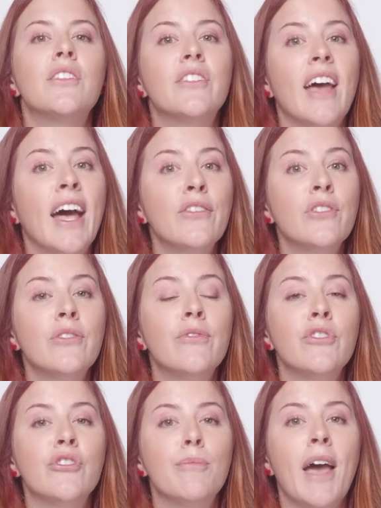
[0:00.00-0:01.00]
Tasks
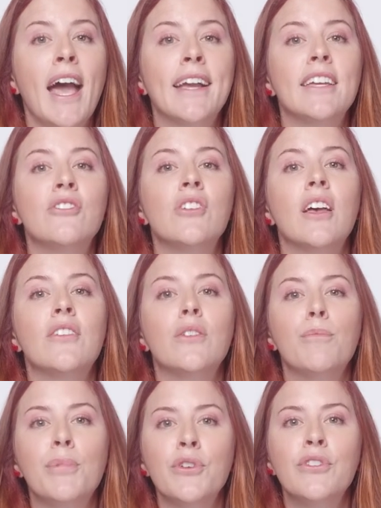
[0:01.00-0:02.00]
Vision package has
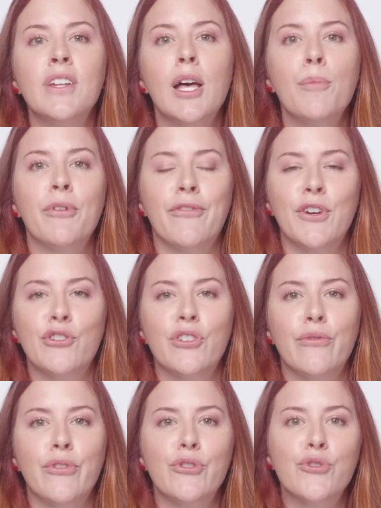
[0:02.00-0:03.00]
a built-in helper
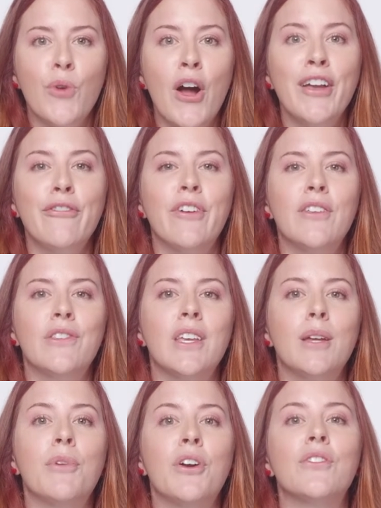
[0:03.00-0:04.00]
function for drawing face
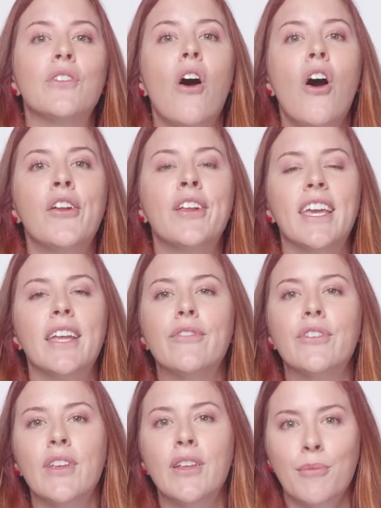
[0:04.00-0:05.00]
landmarks on a
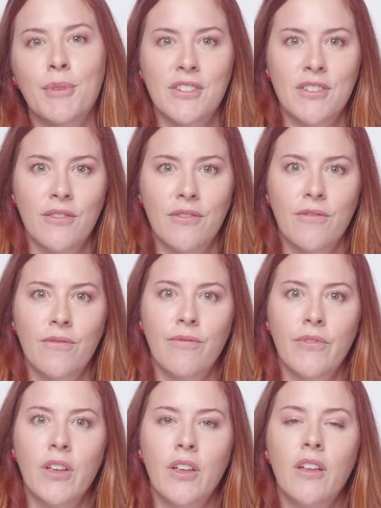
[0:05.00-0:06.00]
Canvas element.
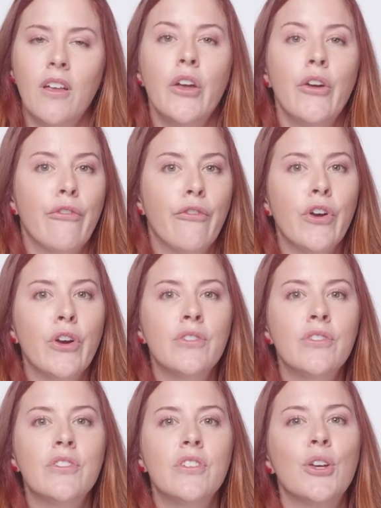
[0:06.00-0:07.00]

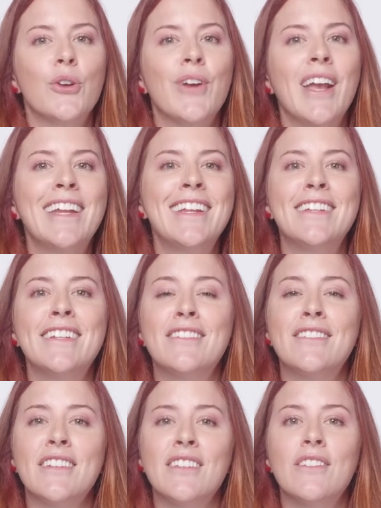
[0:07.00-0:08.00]
First, create an
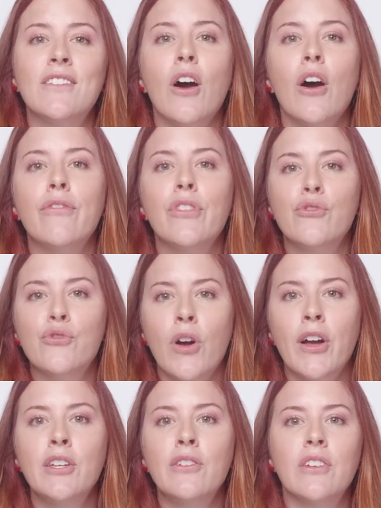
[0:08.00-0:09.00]
instance of the
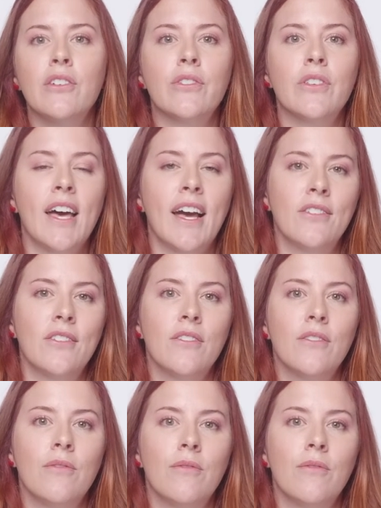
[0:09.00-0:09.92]
Drawing Utils class.